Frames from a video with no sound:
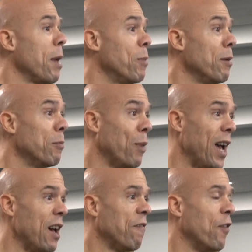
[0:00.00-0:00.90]
maybe
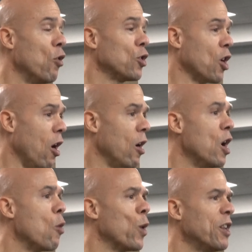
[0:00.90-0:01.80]
by a phone call
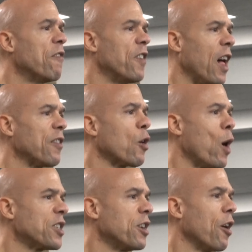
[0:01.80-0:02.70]
when you fill out the
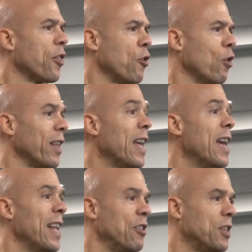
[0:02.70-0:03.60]
questionnaire thoroughly
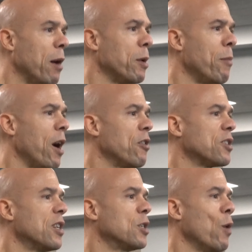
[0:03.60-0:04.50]
and you tell me about your
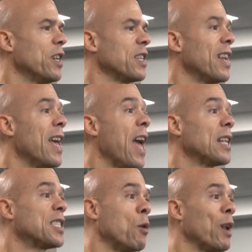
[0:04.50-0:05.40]
situation
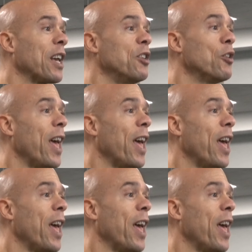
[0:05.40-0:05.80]
and see what I can do